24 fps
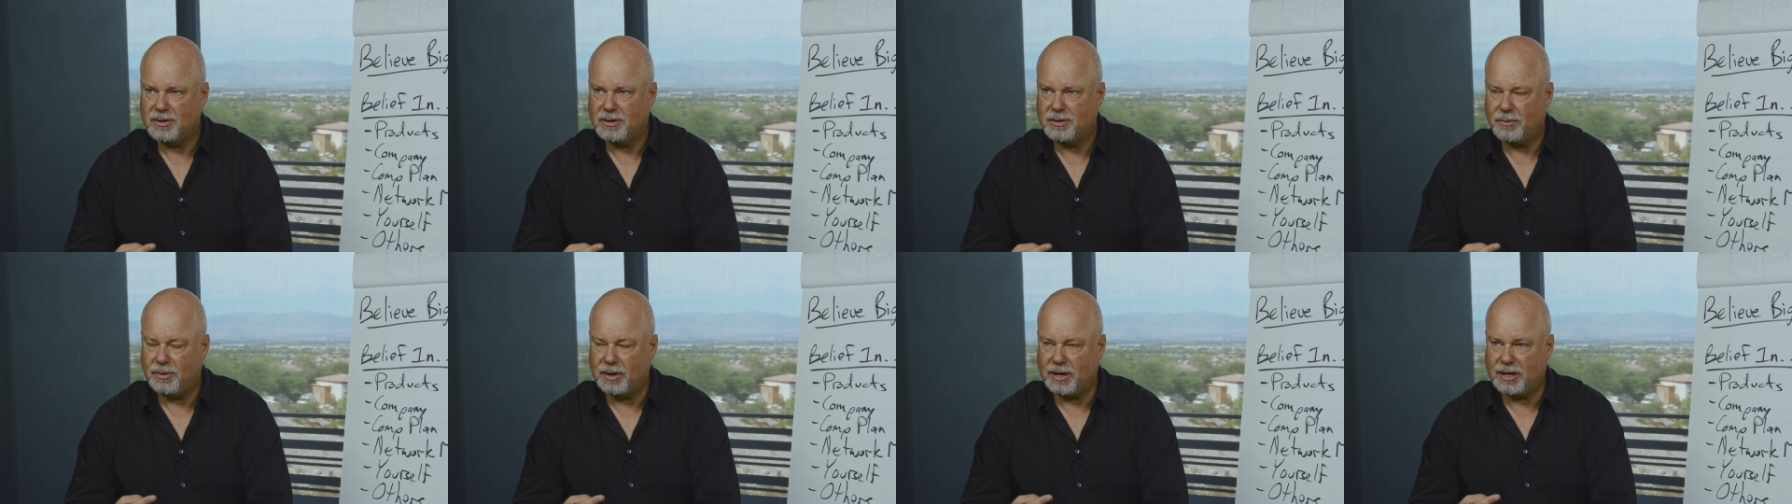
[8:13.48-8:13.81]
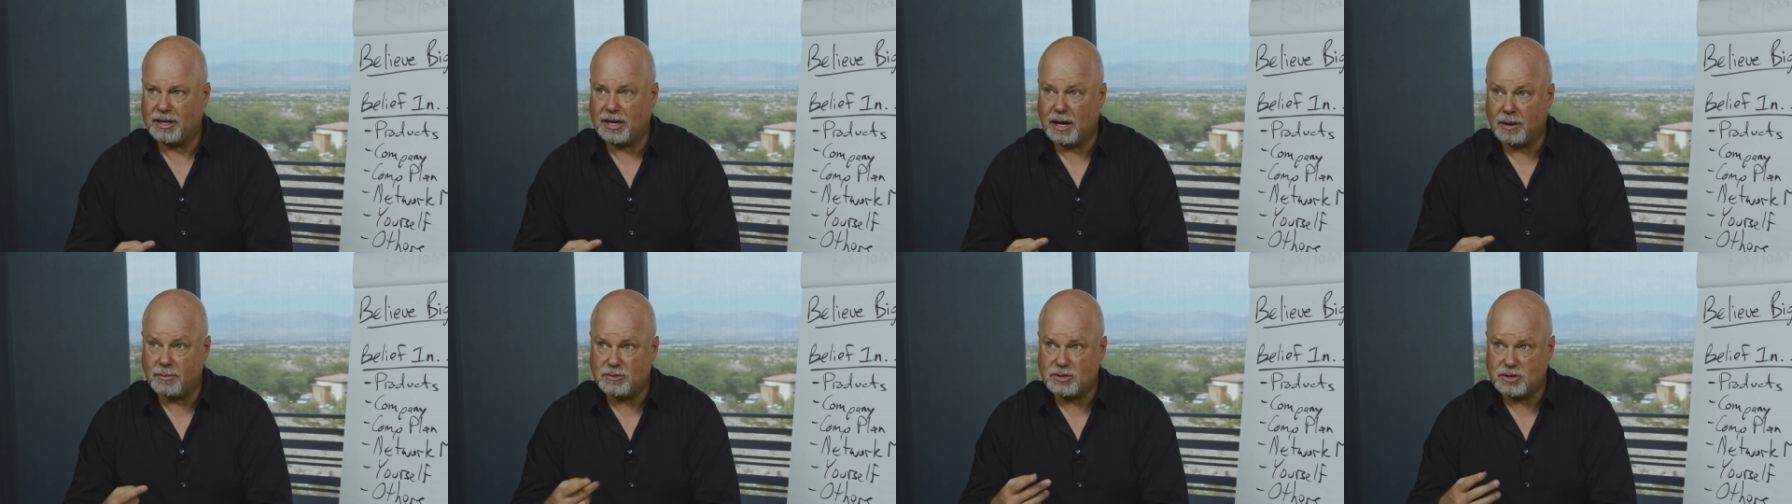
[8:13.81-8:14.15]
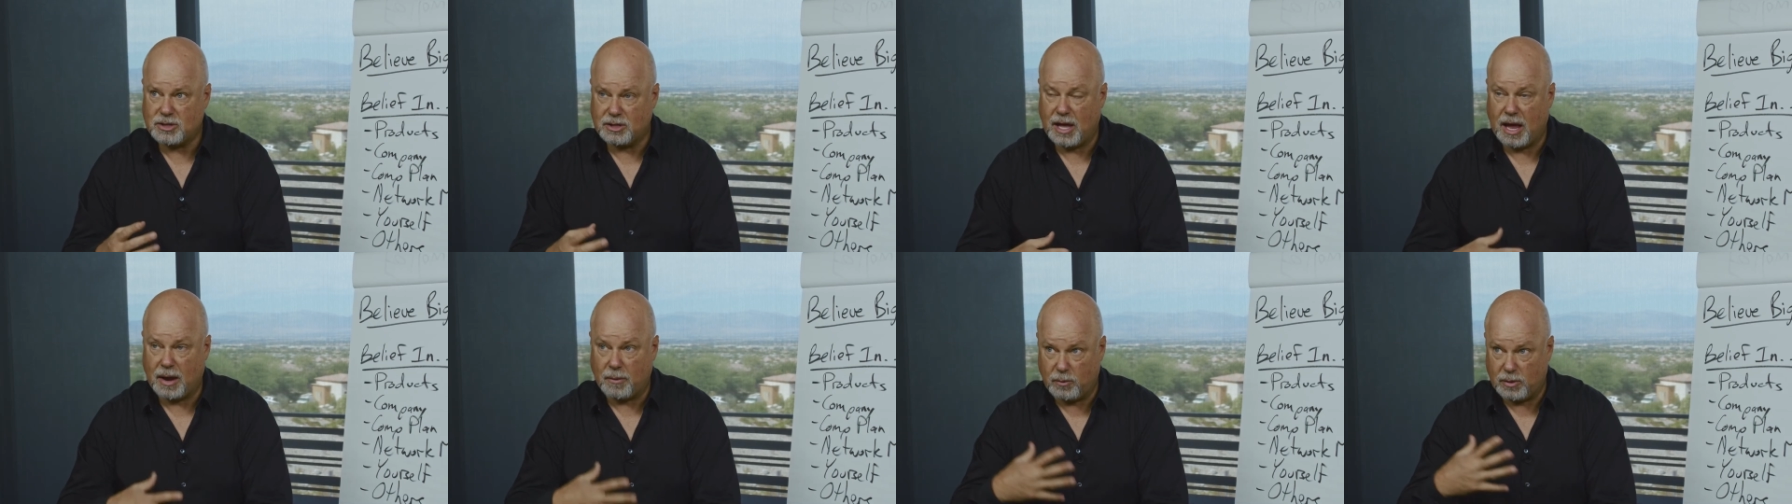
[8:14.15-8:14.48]
when it comes to
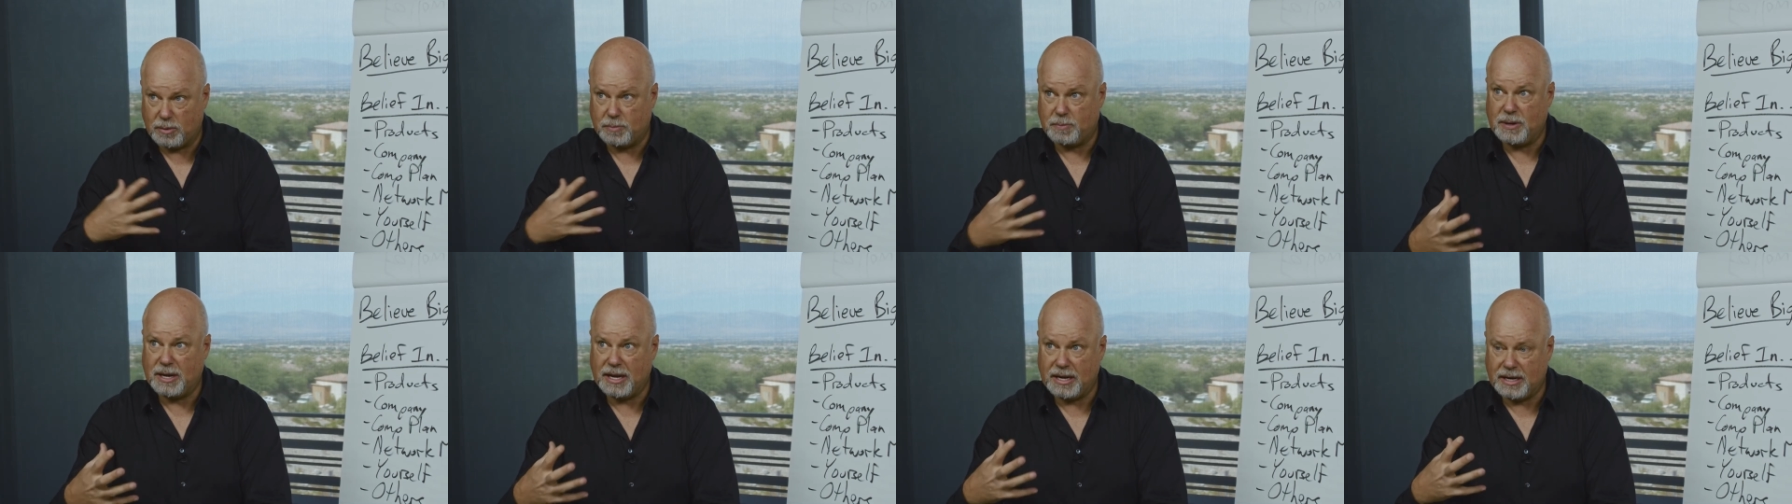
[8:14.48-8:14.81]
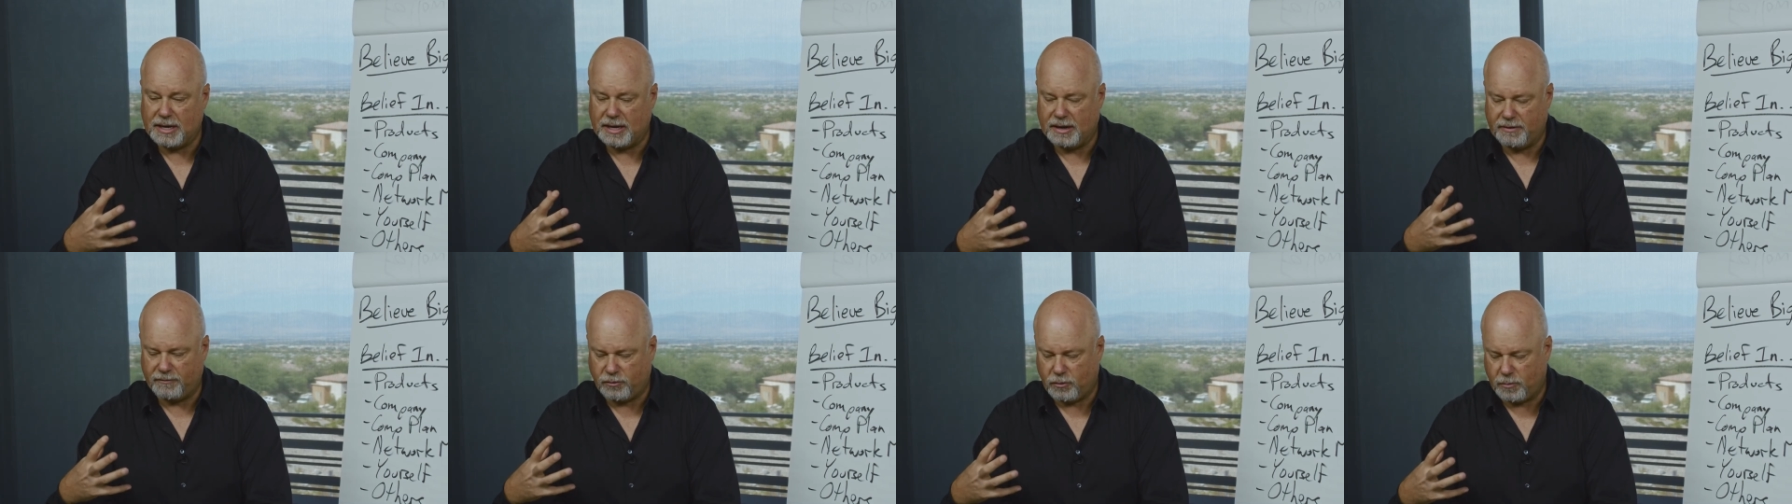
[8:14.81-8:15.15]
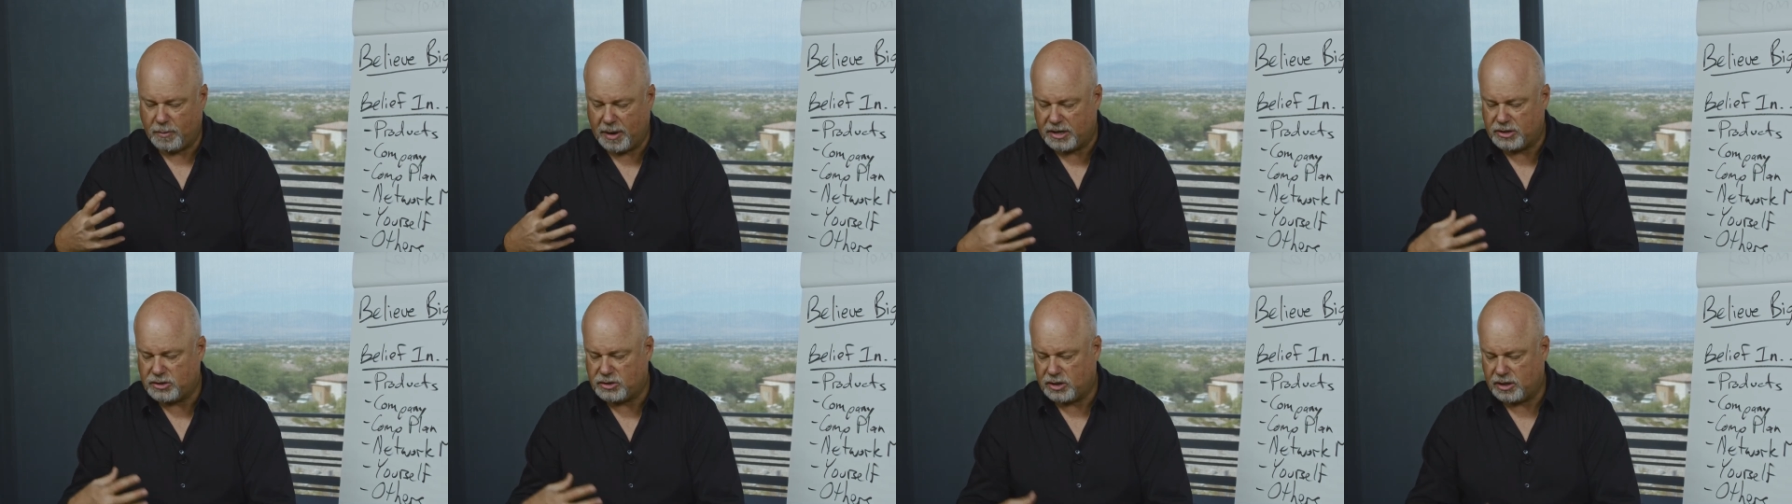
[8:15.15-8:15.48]
that repeated
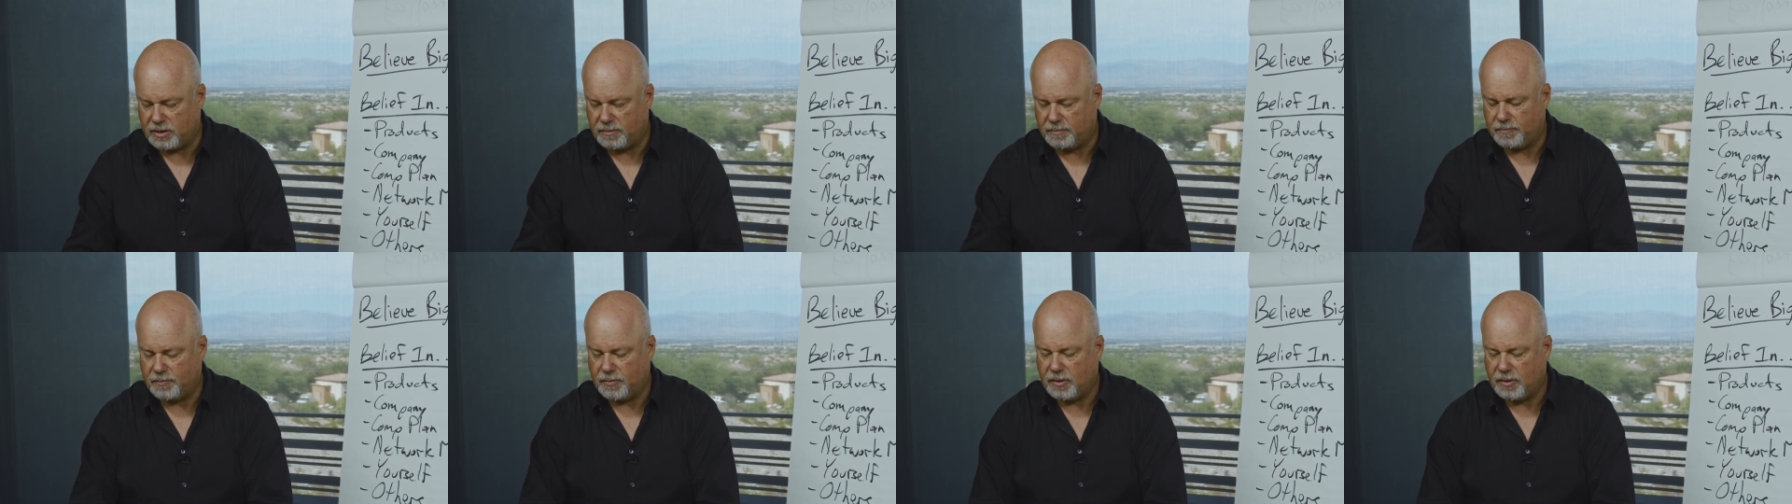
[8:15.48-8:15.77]
information.